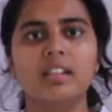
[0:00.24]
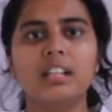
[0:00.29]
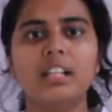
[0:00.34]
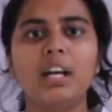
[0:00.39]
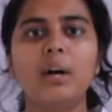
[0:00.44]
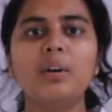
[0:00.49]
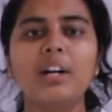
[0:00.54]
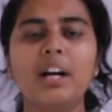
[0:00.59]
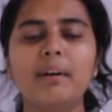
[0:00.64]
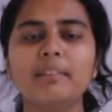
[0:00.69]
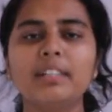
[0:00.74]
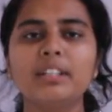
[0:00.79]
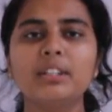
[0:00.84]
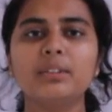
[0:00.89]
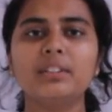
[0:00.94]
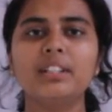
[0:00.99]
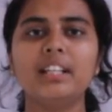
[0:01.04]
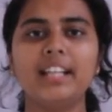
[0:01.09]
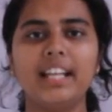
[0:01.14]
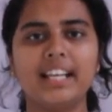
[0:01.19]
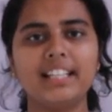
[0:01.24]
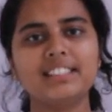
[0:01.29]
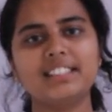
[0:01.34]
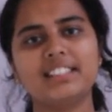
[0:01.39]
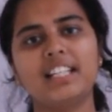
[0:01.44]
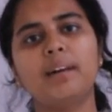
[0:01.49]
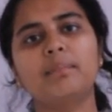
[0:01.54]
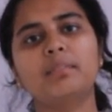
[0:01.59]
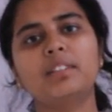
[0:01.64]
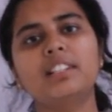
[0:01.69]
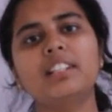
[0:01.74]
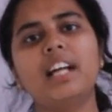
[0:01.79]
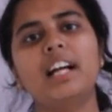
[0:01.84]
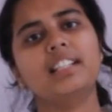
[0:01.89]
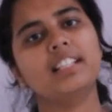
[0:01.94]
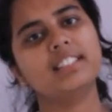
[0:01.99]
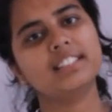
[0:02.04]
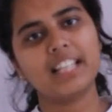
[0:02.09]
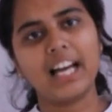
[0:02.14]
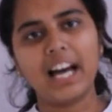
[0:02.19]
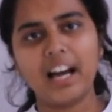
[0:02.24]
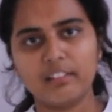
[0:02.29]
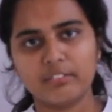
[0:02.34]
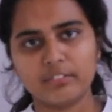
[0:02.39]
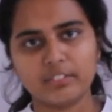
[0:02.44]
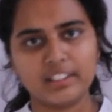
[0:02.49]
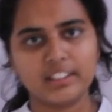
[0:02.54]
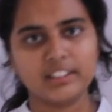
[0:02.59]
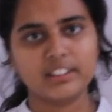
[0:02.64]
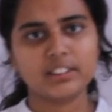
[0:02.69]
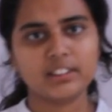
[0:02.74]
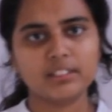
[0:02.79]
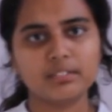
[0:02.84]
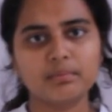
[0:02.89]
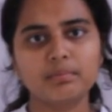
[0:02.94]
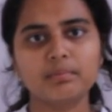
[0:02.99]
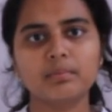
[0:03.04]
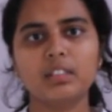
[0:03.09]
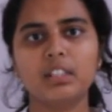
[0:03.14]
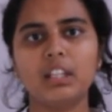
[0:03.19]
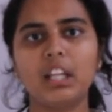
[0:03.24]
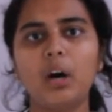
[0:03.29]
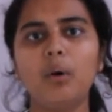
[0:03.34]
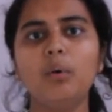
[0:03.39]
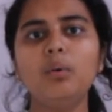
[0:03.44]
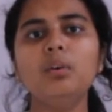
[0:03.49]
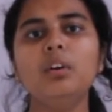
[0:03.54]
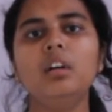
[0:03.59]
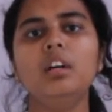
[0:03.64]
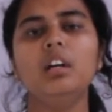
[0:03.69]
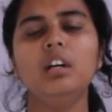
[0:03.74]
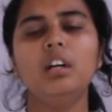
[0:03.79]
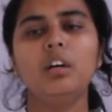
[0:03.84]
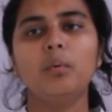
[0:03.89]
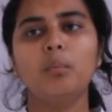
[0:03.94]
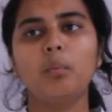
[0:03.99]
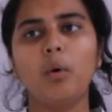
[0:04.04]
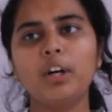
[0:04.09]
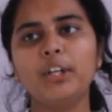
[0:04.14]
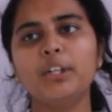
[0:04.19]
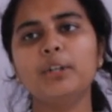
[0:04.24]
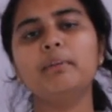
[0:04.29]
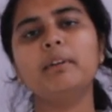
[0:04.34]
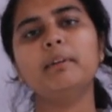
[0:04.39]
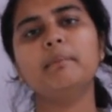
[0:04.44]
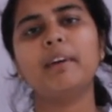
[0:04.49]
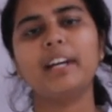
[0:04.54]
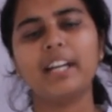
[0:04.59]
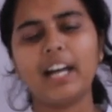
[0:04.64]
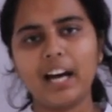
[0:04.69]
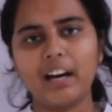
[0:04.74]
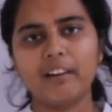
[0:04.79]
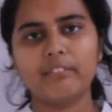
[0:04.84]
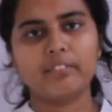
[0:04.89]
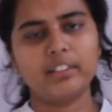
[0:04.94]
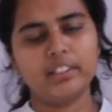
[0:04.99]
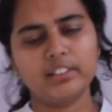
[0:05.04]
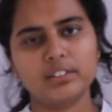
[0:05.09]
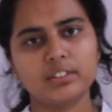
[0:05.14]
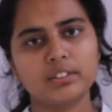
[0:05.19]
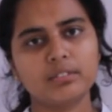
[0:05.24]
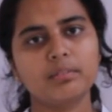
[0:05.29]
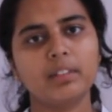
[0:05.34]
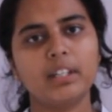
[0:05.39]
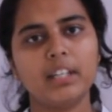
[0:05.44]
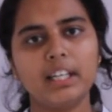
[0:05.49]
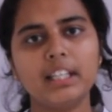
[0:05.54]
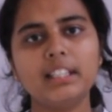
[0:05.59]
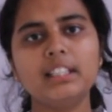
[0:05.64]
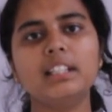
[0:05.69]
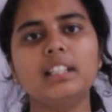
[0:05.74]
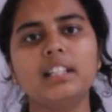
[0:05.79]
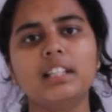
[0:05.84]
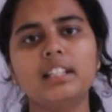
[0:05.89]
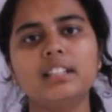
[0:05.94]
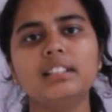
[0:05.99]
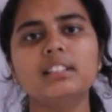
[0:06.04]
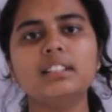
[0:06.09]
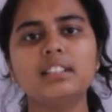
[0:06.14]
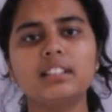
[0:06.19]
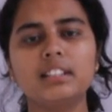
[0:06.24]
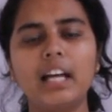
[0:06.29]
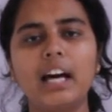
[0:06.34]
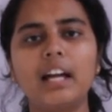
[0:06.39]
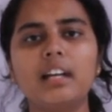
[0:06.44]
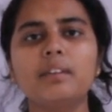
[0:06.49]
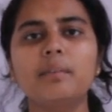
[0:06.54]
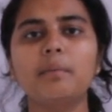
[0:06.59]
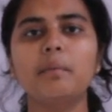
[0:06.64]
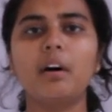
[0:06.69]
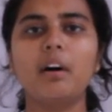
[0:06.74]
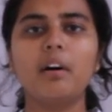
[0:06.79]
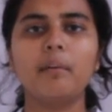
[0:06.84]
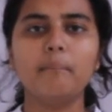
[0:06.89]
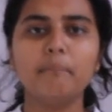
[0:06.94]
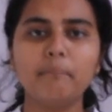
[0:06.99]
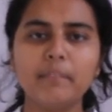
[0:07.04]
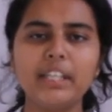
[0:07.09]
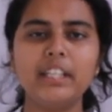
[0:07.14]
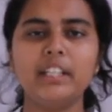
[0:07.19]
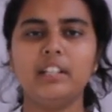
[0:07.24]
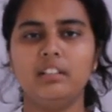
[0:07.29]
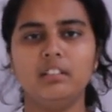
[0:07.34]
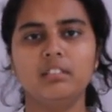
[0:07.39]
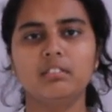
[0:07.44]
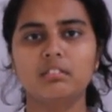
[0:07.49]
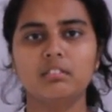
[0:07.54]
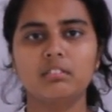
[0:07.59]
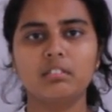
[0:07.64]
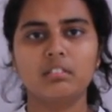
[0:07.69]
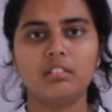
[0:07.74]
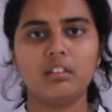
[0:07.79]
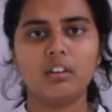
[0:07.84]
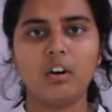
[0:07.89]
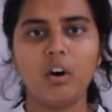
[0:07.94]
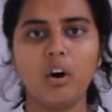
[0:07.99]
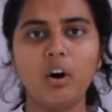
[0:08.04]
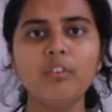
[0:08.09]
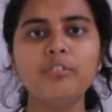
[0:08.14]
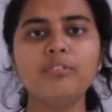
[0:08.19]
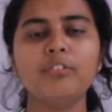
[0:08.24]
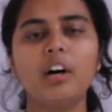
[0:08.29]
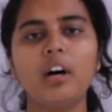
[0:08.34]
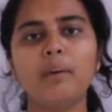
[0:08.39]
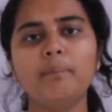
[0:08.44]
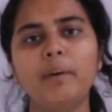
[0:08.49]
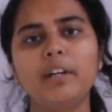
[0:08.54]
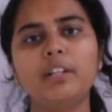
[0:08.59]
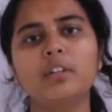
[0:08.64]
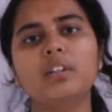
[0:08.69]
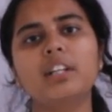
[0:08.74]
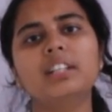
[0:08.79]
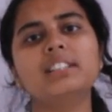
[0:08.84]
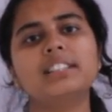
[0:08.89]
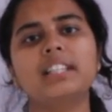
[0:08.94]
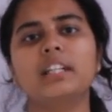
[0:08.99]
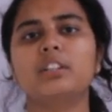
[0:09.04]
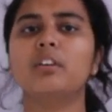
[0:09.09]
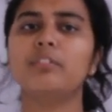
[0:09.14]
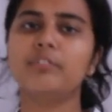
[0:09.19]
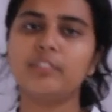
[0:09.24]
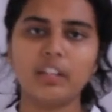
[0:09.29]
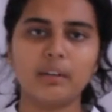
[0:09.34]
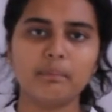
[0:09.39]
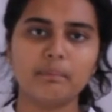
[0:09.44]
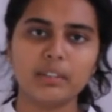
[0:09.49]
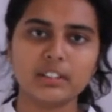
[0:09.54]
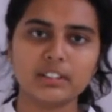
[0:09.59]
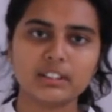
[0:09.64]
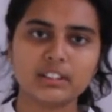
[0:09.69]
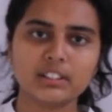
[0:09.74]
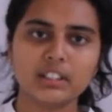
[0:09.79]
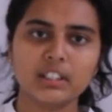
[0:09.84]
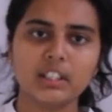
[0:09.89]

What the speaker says: Now coming to the next chapter, that is average. Now what do you mean by average? It is that mean of a particular set of numbers.